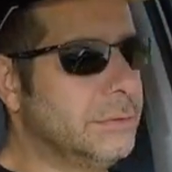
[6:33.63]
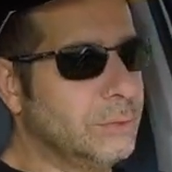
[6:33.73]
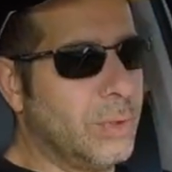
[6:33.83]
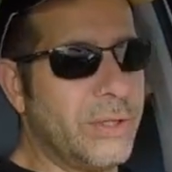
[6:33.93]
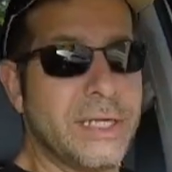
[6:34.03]

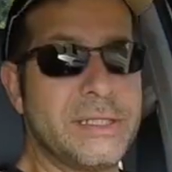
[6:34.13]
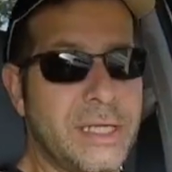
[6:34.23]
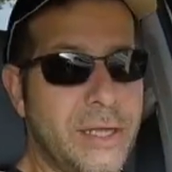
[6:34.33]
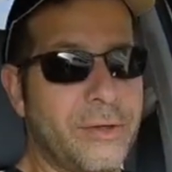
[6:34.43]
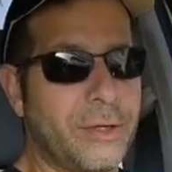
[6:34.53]
when they
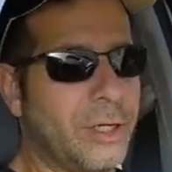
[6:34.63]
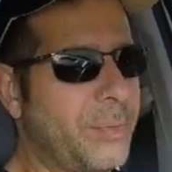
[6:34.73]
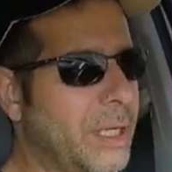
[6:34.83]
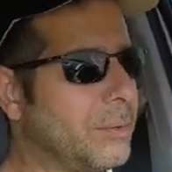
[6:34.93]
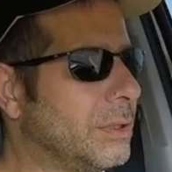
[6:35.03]
say they're going to
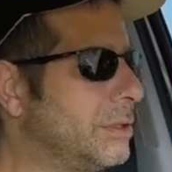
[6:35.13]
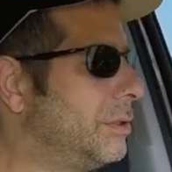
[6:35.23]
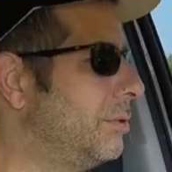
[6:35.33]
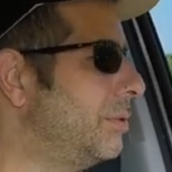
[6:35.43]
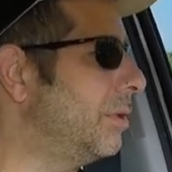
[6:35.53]
be able
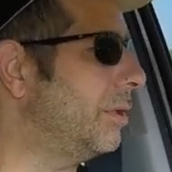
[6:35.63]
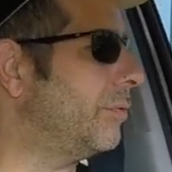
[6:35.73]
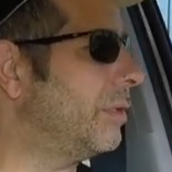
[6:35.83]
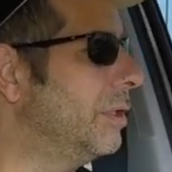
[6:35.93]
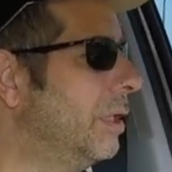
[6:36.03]
to
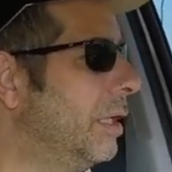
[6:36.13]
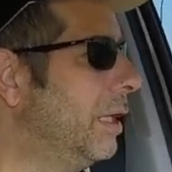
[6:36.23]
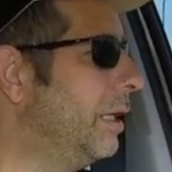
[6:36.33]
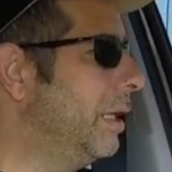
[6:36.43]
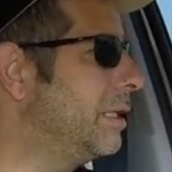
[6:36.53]
deliver.
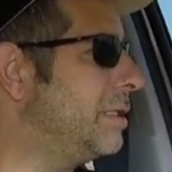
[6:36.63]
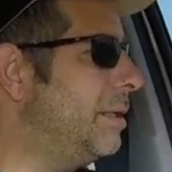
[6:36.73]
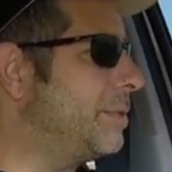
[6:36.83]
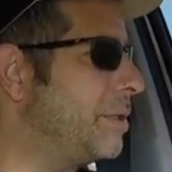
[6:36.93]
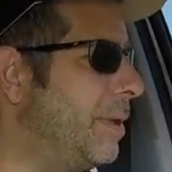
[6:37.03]
It
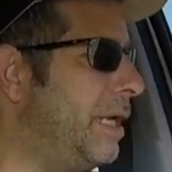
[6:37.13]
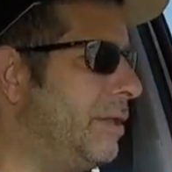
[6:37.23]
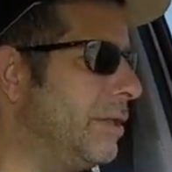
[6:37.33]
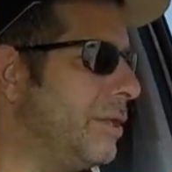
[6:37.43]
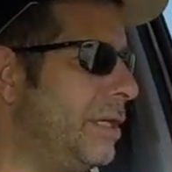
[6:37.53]
seems to me
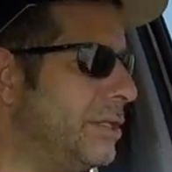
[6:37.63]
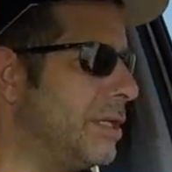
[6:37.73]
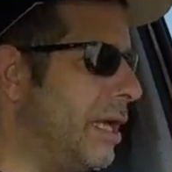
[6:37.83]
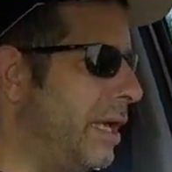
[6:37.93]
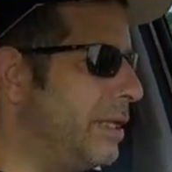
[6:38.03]
that these
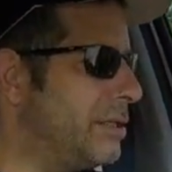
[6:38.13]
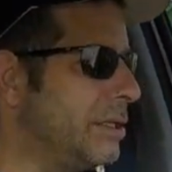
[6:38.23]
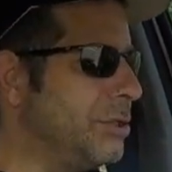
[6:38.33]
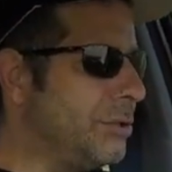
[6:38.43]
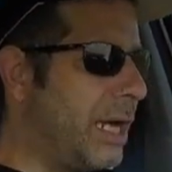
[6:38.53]
days
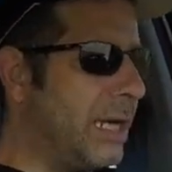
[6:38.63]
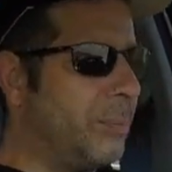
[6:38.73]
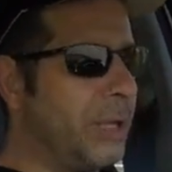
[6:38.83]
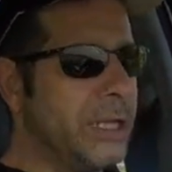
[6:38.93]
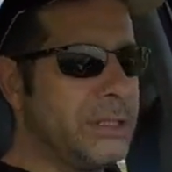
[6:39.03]
that you kind of
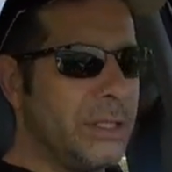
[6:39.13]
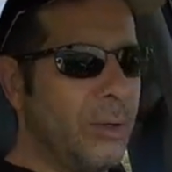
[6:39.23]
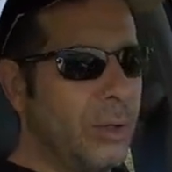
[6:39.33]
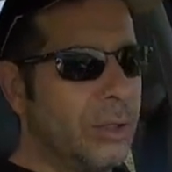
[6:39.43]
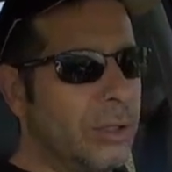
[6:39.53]
place the
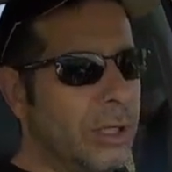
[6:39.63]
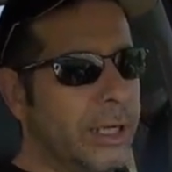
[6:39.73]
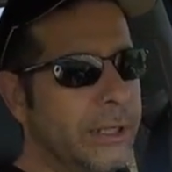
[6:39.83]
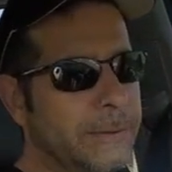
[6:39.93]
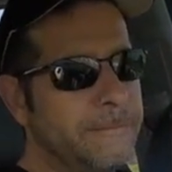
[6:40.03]
order
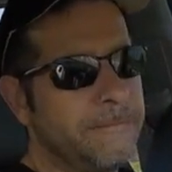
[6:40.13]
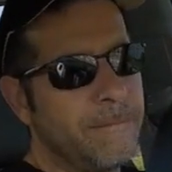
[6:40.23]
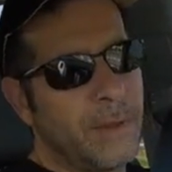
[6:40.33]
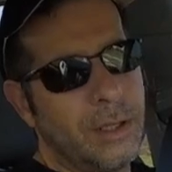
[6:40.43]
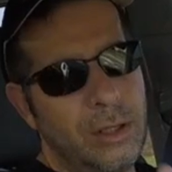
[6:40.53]

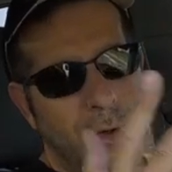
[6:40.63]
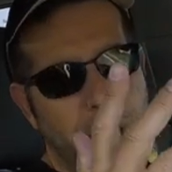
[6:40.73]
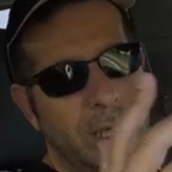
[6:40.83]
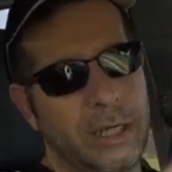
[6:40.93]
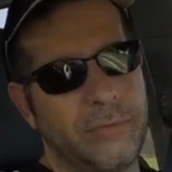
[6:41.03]
and you'll
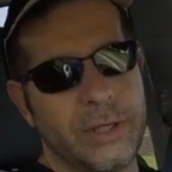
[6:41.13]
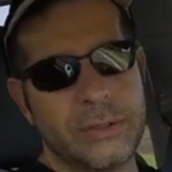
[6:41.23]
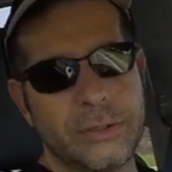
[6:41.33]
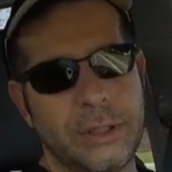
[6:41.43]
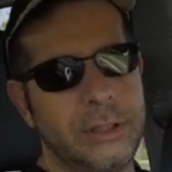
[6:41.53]
get it
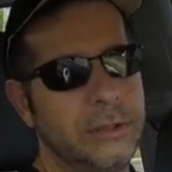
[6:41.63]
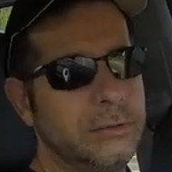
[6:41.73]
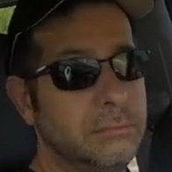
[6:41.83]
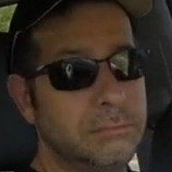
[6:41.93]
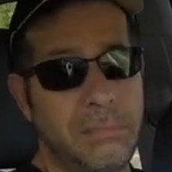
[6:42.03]
eventually,
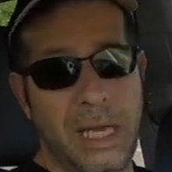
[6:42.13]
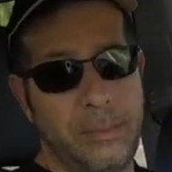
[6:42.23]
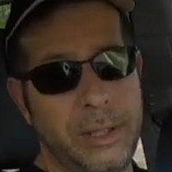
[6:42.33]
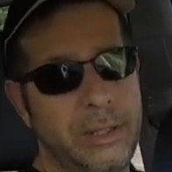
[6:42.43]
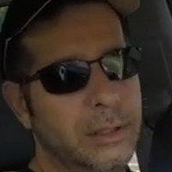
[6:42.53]
maybe.